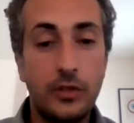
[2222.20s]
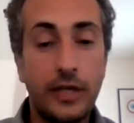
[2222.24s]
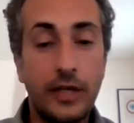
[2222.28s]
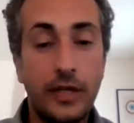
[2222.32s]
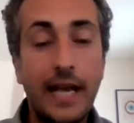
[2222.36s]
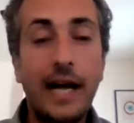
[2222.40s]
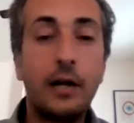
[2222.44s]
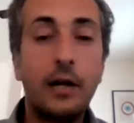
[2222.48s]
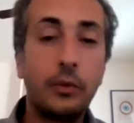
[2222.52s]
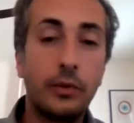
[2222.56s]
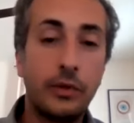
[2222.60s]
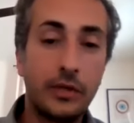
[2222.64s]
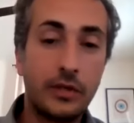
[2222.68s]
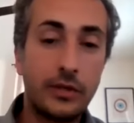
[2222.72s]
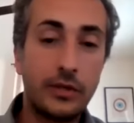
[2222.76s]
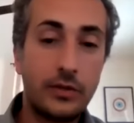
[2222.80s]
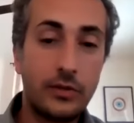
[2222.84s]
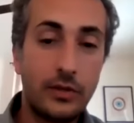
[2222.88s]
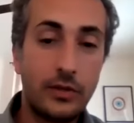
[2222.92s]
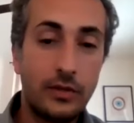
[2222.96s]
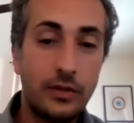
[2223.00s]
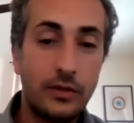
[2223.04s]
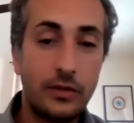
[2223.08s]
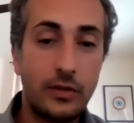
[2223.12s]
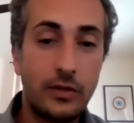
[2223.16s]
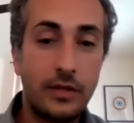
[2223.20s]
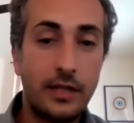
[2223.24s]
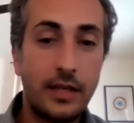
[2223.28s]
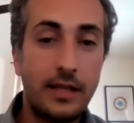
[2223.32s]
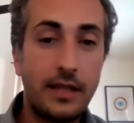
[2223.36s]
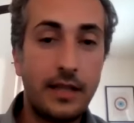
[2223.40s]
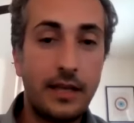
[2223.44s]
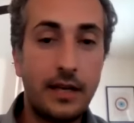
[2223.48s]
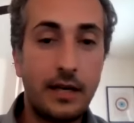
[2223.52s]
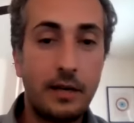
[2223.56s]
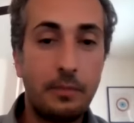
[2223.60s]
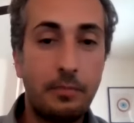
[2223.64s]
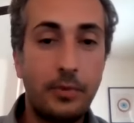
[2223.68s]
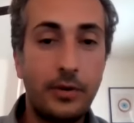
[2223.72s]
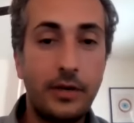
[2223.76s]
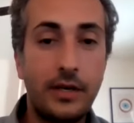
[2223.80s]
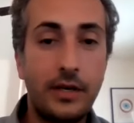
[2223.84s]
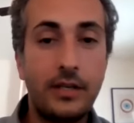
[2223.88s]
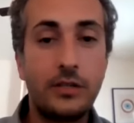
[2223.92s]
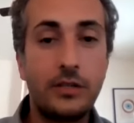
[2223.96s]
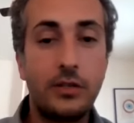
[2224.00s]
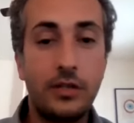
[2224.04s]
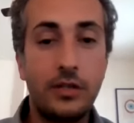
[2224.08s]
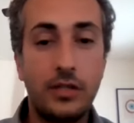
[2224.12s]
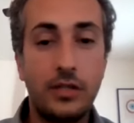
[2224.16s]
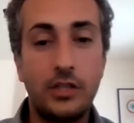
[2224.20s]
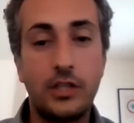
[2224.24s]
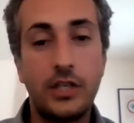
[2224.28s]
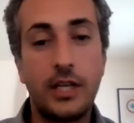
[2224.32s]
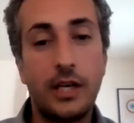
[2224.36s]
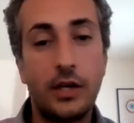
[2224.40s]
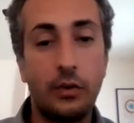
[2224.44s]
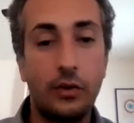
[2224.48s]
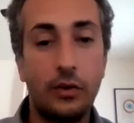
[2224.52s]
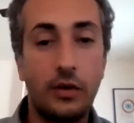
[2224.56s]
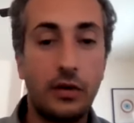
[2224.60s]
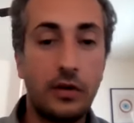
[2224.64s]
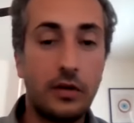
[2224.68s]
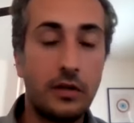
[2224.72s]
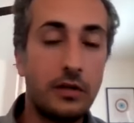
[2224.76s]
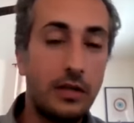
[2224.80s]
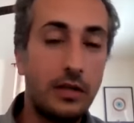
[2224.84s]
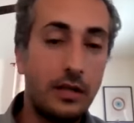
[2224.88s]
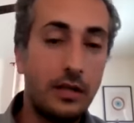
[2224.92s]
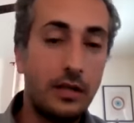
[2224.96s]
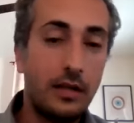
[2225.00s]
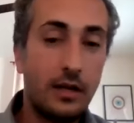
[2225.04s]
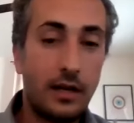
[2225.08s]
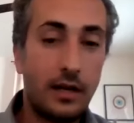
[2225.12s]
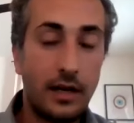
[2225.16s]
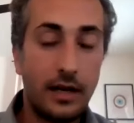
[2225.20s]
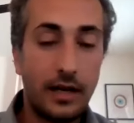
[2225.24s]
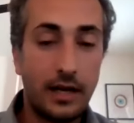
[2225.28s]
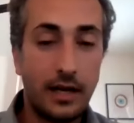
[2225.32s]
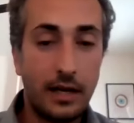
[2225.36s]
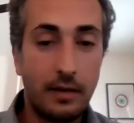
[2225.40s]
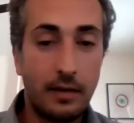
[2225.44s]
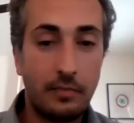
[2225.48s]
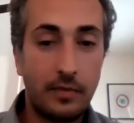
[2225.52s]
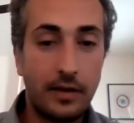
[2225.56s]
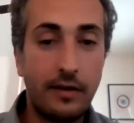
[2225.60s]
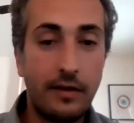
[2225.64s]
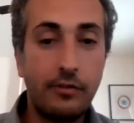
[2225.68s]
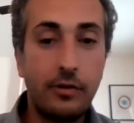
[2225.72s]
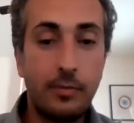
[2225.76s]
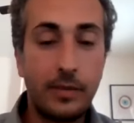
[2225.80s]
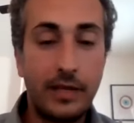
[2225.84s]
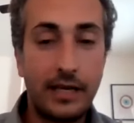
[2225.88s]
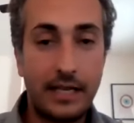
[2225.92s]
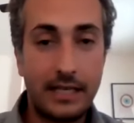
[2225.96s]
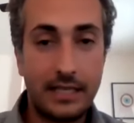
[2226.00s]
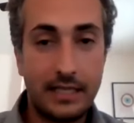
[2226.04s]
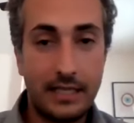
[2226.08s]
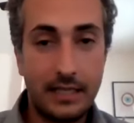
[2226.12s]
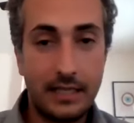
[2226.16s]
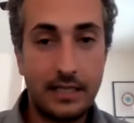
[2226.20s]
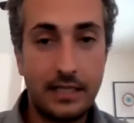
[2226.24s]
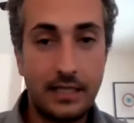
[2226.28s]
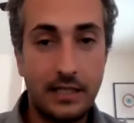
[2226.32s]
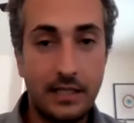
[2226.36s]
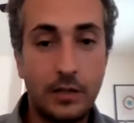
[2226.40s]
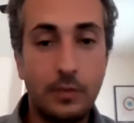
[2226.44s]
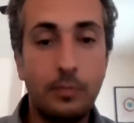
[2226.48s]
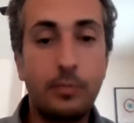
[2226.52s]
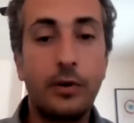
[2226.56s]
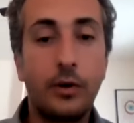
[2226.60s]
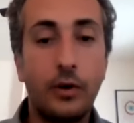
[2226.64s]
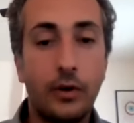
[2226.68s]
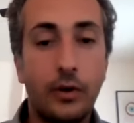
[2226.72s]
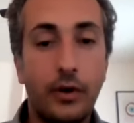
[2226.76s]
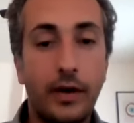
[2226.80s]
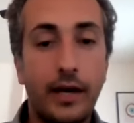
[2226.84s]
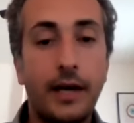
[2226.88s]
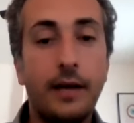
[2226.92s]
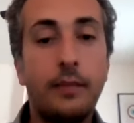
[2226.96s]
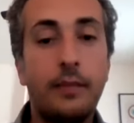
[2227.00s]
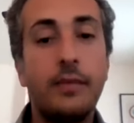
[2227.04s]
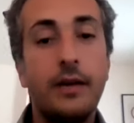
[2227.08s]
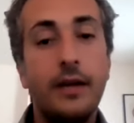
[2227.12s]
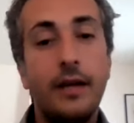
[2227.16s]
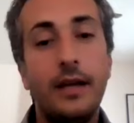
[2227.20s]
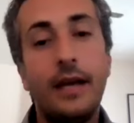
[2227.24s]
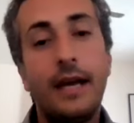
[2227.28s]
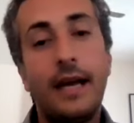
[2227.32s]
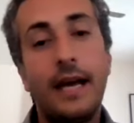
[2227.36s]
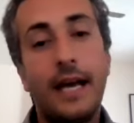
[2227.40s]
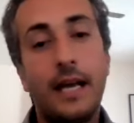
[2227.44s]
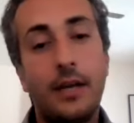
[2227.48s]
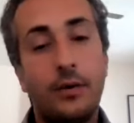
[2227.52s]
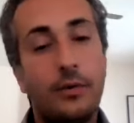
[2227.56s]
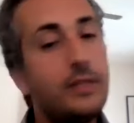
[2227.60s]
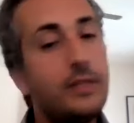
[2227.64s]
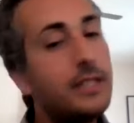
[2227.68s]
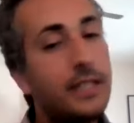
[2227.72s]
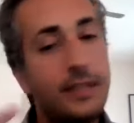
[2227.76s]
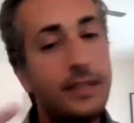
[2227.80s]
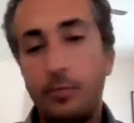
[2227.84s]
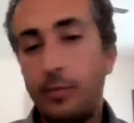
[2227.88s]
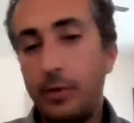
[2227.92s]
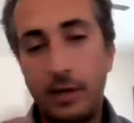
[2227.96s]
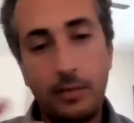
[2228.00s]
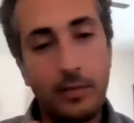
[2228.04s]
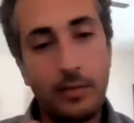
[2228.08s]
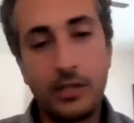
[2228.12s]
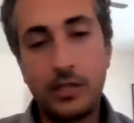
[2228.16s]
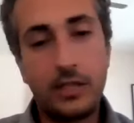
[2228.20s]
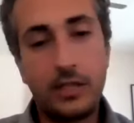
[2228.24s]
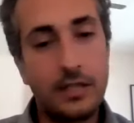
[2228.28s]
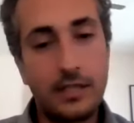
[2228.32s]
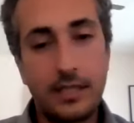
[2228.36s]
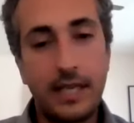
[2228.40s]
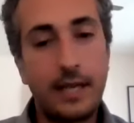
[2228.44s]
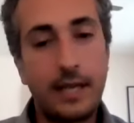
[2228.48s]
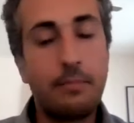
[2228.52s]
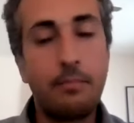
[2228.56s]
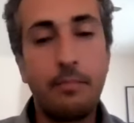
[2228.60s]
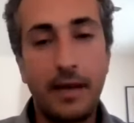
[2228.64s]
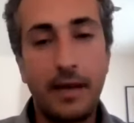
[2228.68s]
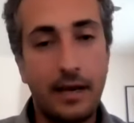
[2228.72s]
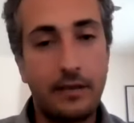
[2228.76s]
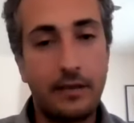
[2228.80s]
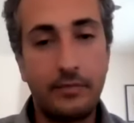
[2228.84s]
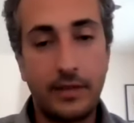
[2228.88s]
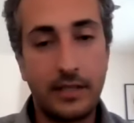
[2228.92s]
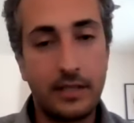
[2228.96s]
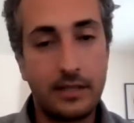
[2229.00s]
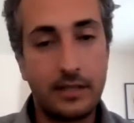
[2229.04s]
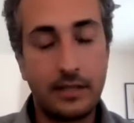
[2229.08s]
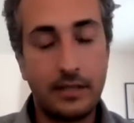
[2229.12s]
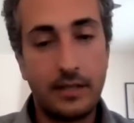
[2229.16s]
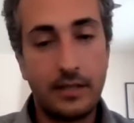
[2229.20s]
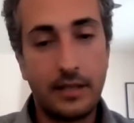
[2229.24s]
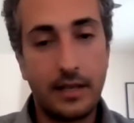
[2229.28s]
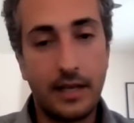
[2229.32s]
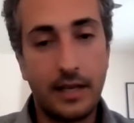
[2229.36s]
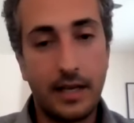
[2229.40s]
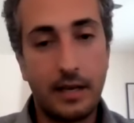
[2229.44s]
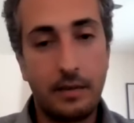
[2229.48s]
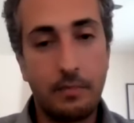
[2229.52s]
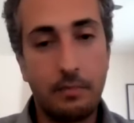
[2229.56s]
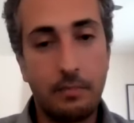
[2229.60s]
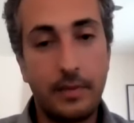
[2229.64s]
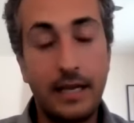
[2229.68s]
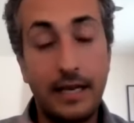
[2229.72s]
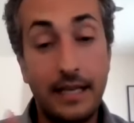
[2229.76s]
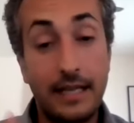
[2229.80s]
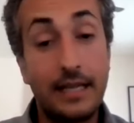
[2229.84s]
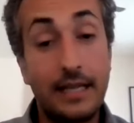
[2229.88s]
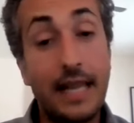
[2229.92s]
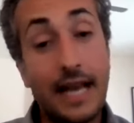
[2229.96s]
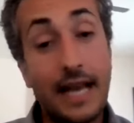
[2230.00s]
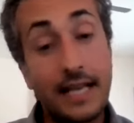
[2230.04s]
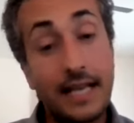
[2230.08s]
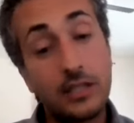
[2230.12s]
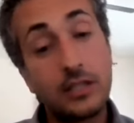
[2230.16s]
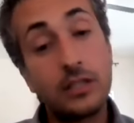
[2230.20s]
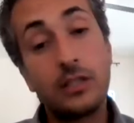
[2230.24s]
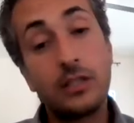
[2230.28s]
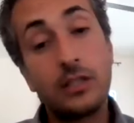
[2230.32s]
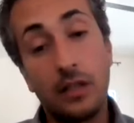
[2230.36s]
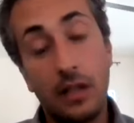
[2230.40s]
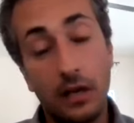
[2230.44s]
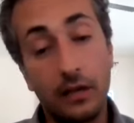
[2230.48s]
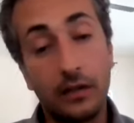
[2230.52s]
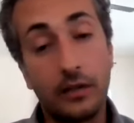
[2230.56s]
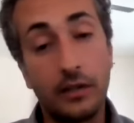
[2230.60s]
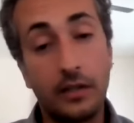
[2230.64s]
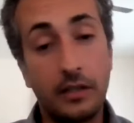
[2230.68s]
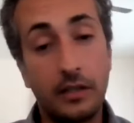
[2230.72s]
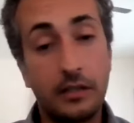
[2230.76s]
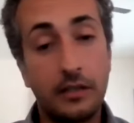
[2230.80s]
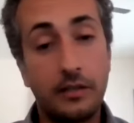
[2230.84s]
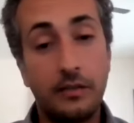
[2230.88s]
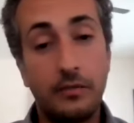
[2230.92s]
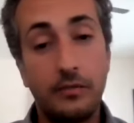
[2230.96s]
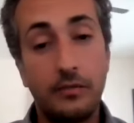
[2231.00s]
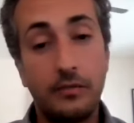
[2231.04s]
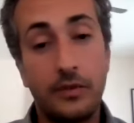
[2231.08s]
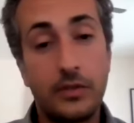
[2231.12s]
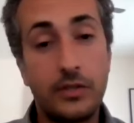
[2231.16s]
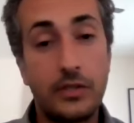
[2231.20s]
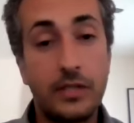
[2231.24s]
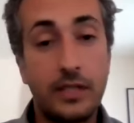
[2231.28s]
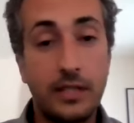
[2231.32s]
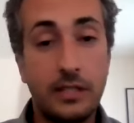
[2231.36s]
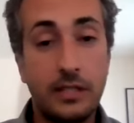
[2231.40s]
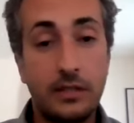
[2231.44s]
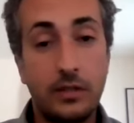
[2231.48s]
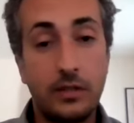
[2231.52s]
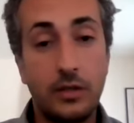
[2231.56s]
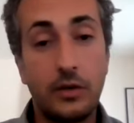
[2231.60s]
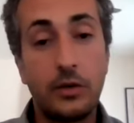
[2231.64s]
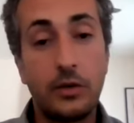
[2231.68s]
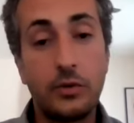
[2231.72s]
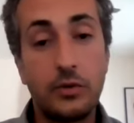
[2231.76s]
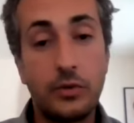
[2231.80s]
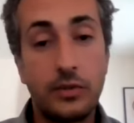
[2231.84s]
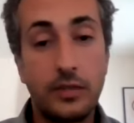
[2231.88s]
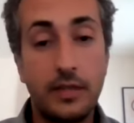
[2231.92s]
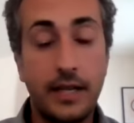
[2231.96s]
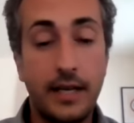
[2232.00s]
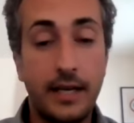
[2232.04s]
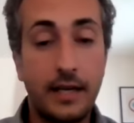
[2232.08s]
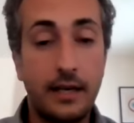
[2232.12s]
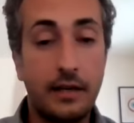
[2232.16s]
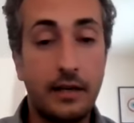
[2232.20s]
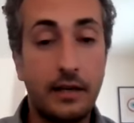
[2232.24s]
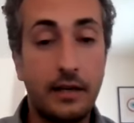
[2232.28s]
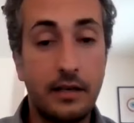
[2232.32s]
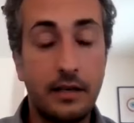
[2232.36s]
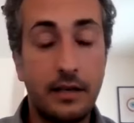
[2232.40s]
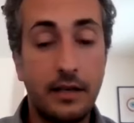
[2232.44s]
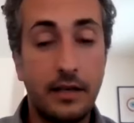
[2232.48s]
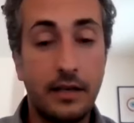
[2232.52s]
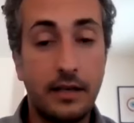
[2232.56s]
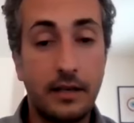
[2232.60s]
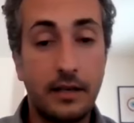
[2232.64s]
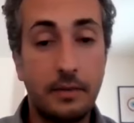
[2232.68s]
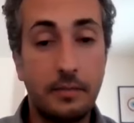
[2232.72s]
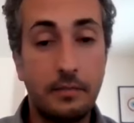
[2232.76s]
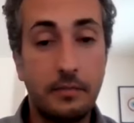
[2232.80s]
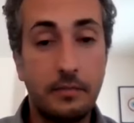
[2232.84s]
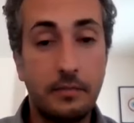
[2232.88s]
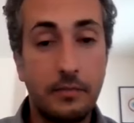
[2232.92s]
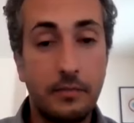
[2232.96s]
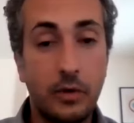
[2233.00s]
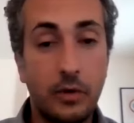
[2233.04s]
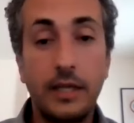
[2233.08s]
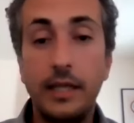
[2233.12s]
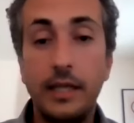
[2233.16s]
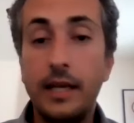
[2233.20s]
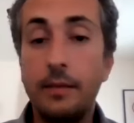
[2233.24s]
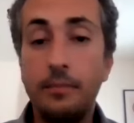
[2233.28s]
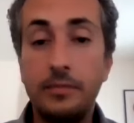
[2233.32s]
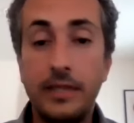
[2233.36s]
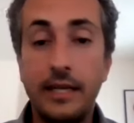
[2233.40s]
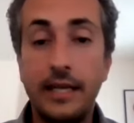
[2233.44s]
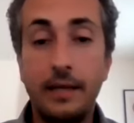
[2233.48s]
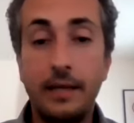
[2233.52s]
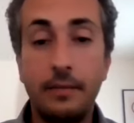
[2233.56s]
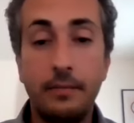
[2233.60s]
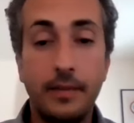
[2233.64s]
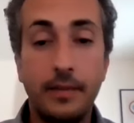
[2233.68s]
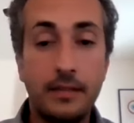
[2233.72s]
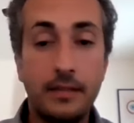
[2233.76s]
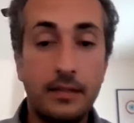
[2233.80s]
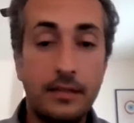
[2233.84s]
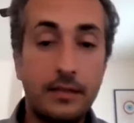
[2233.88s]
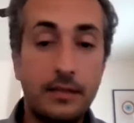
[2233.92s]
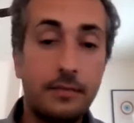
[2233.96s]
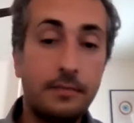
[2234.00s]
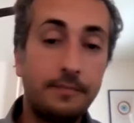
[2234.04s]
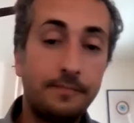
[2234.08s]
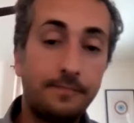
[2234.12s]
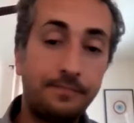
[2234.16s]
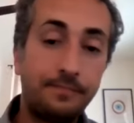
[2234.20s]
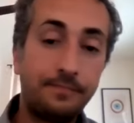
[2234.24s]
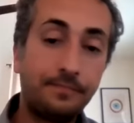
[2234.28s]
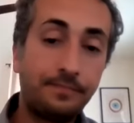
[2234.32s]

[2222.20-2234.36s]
to calworks so then they're put into the general um, government assistance program and receive pretty much the same benefits um, but it lasts longer versus those that are um, only up to eight months